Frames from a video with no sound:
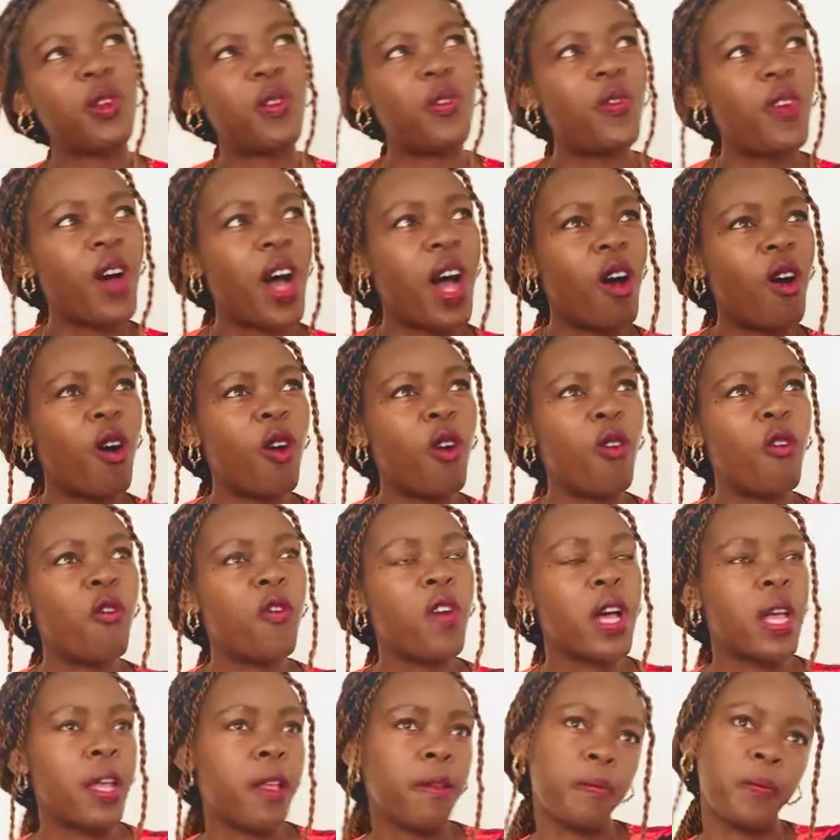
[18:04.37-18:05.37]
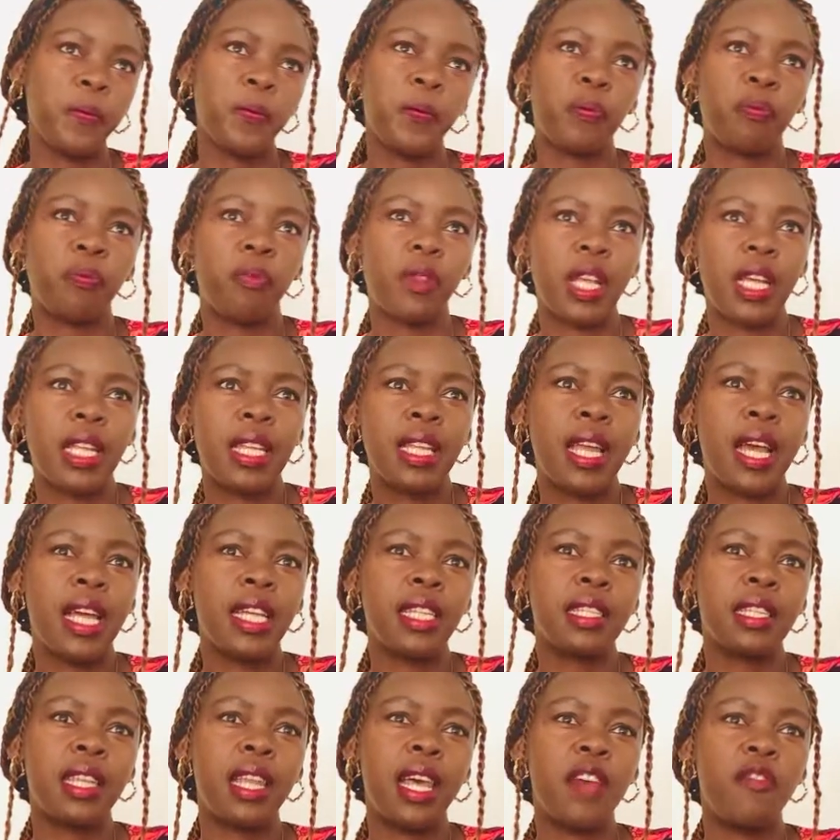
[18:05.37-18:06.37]
far of
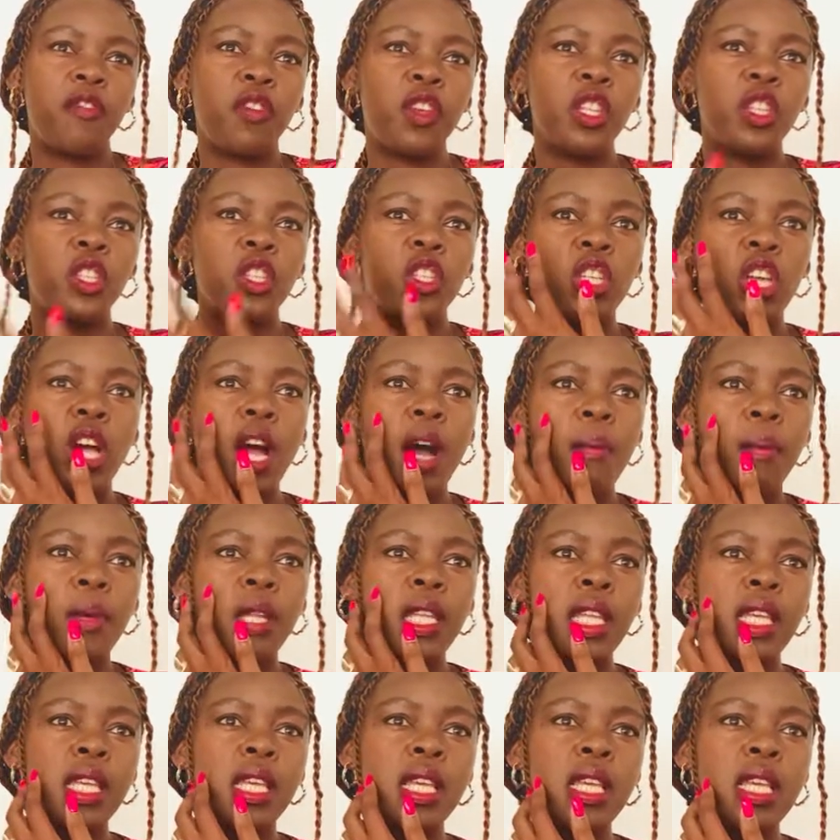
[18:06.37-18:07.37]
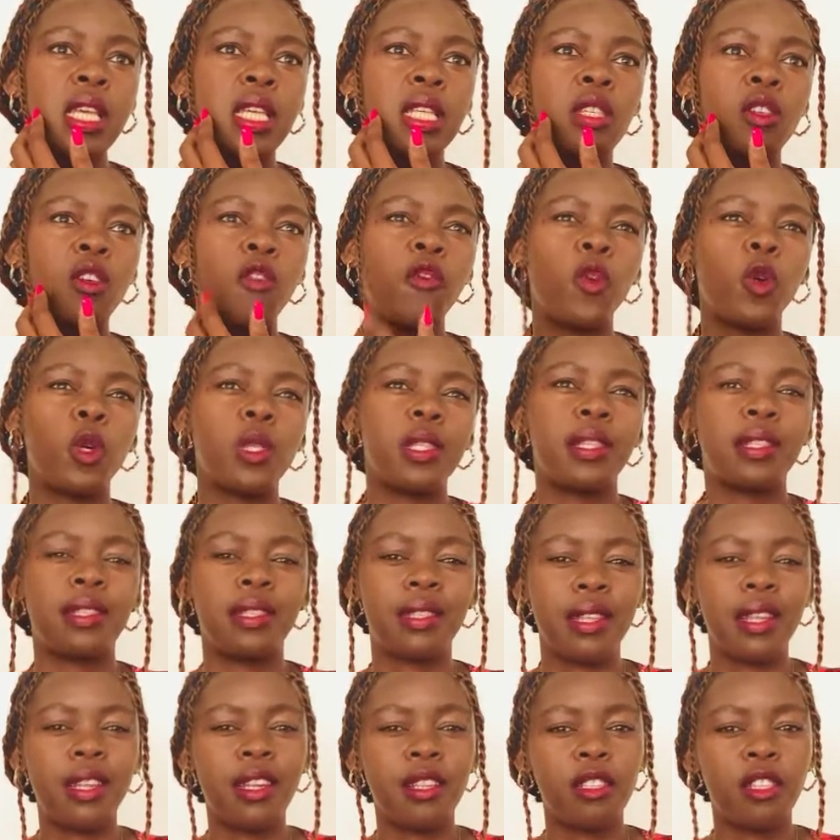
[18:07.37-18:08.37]
nightlife in Germany is, of course, the
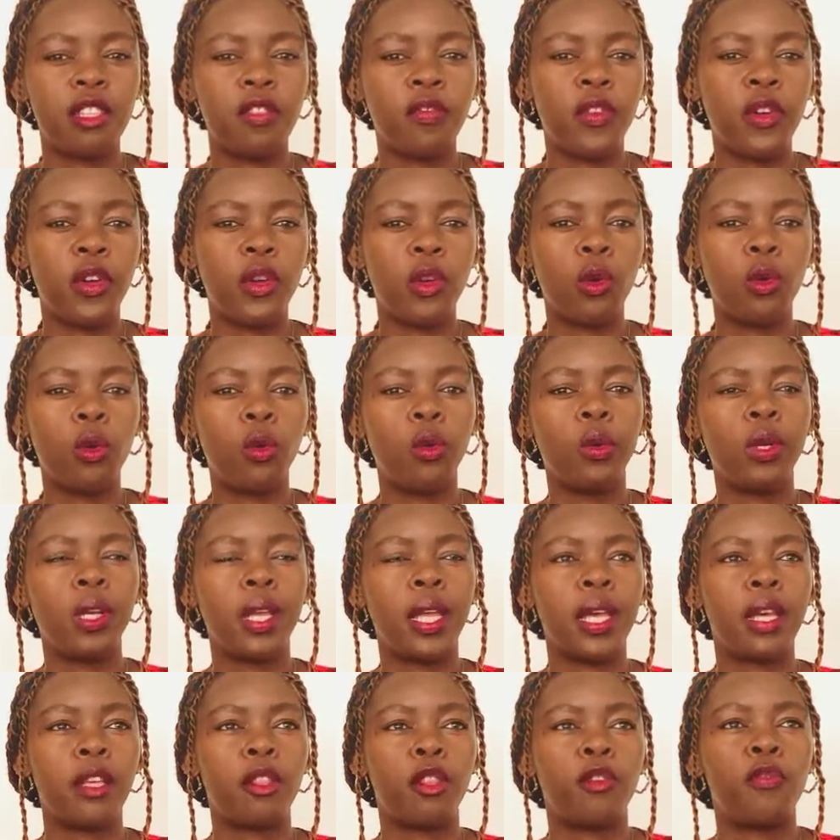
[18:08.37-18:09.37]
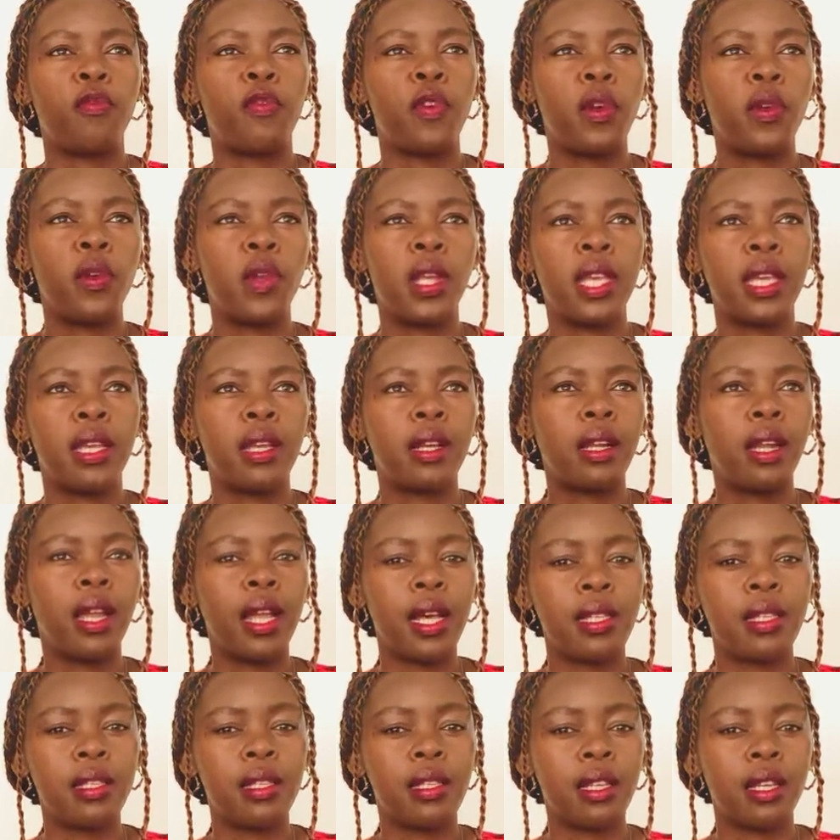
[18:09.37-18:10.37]
standards are very good, like the very
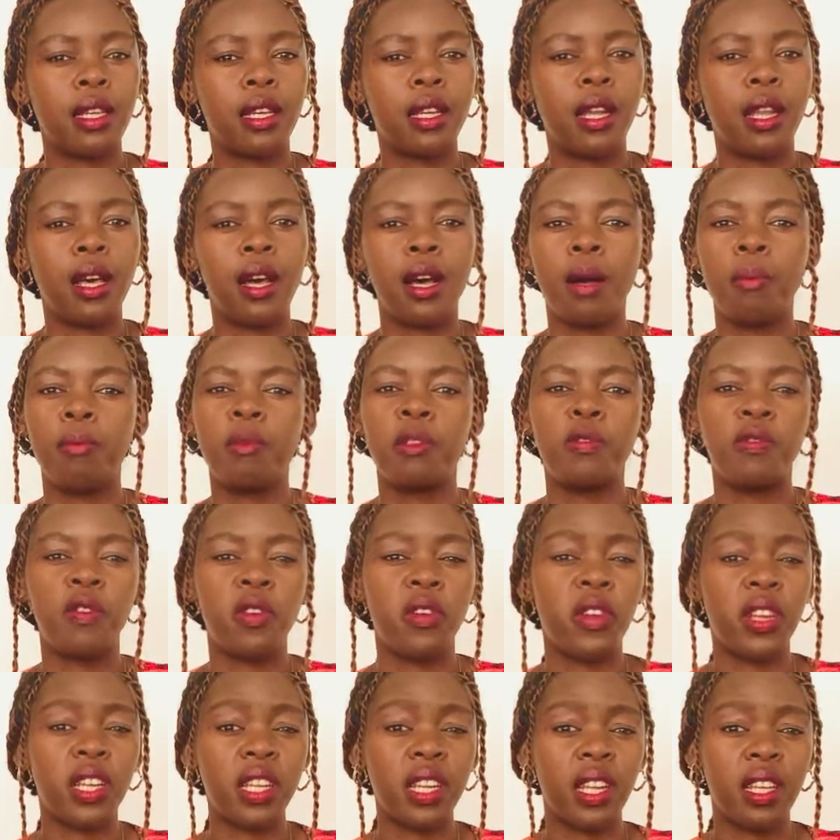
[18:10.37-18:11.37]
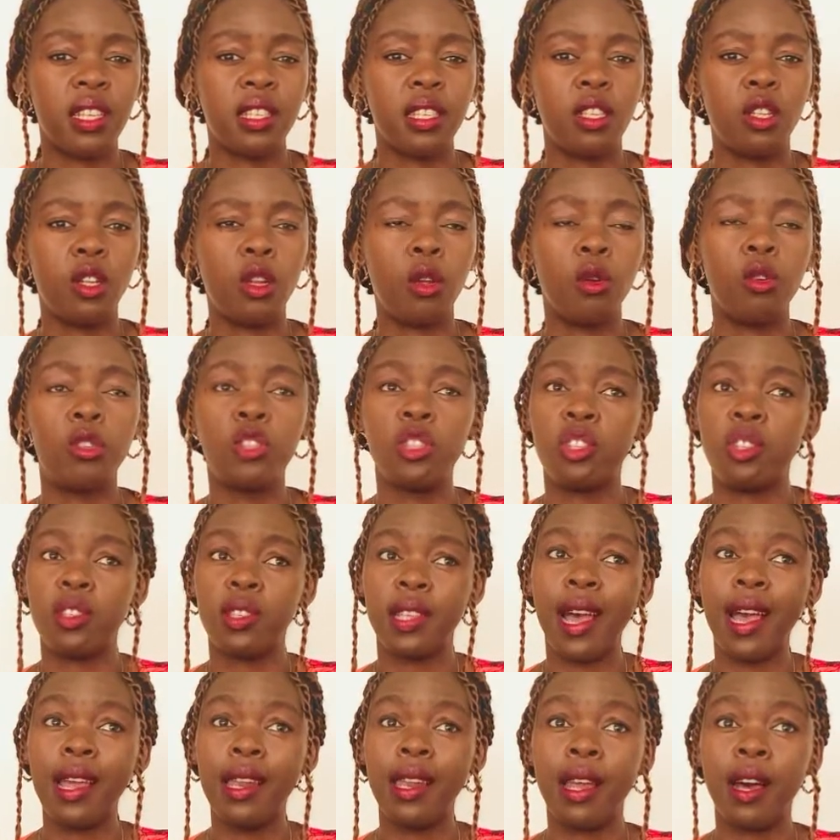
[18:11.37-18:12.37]
classy clubs, very classy lounges.
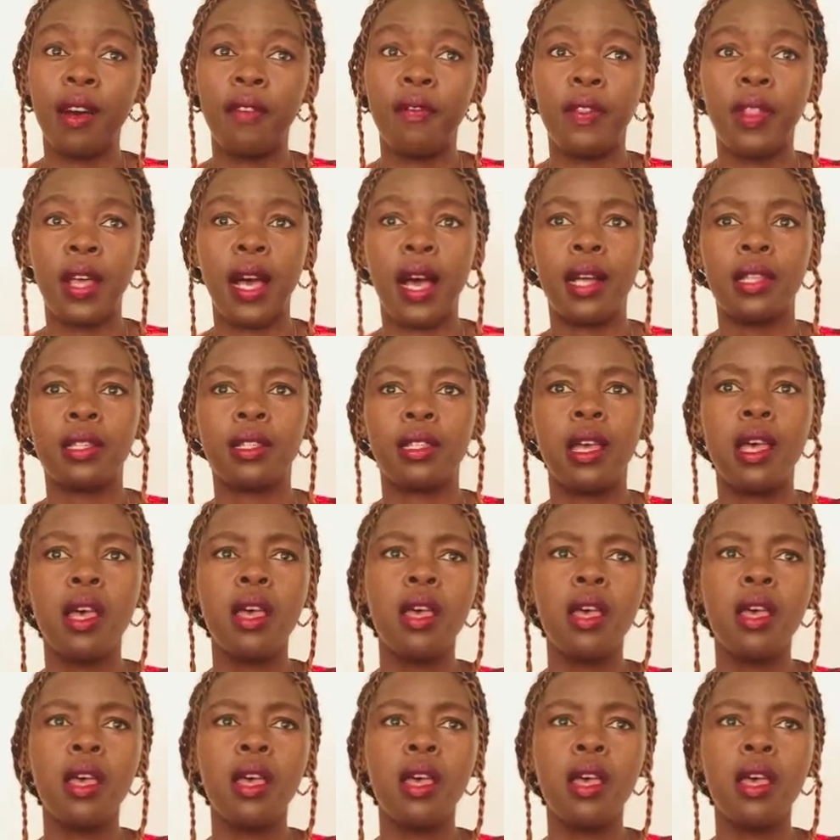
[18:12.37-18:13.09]
I love that.